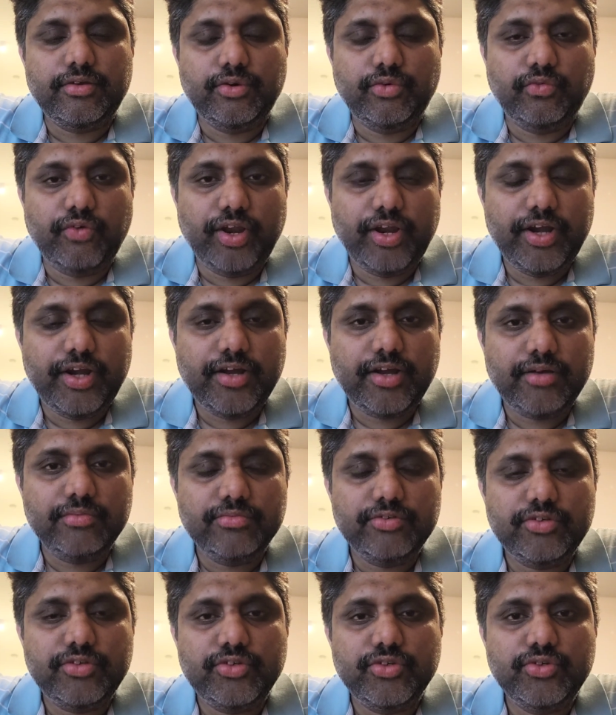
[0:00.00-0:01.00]
When it
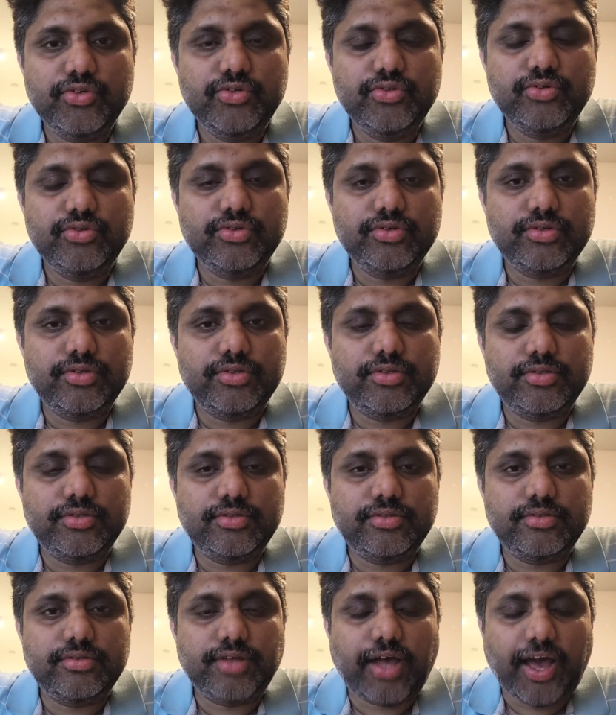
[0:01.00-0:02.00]
comes to
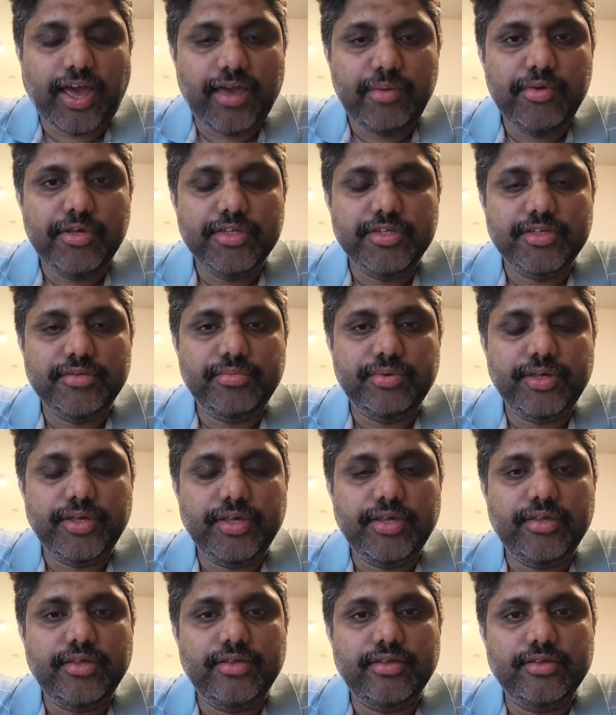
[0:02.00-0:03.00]

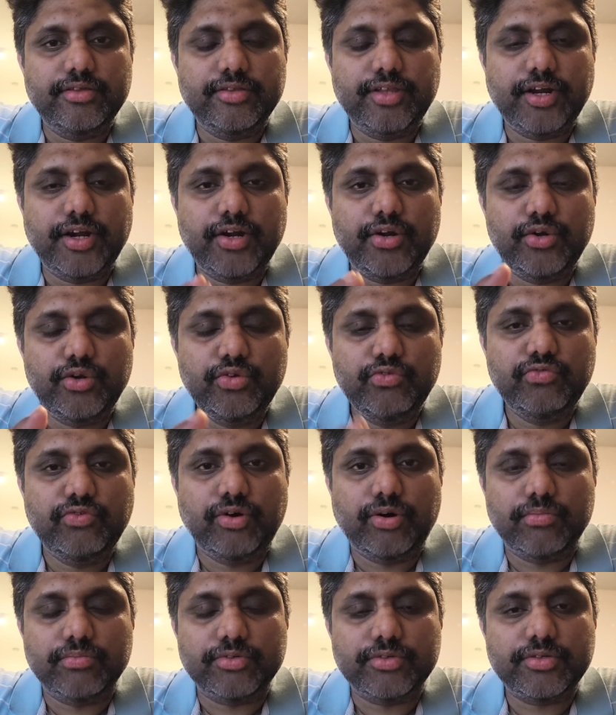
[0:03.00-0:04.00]
iBGP, there are two
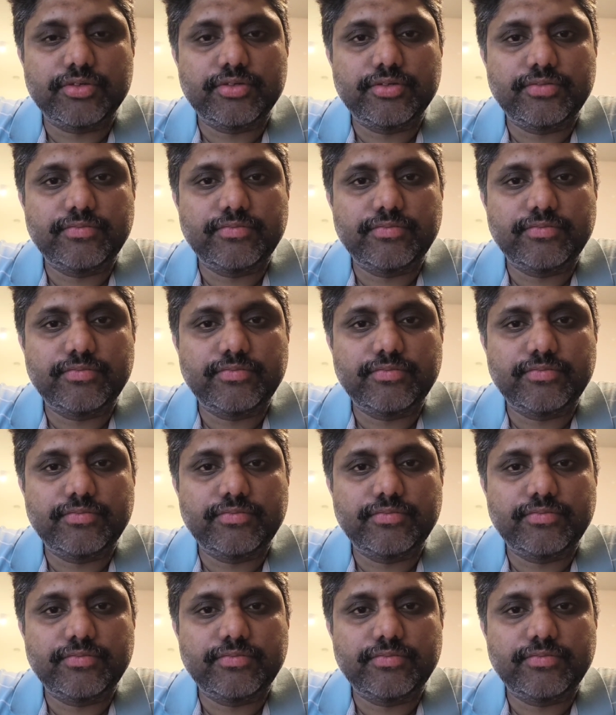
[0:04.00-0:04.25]
forms: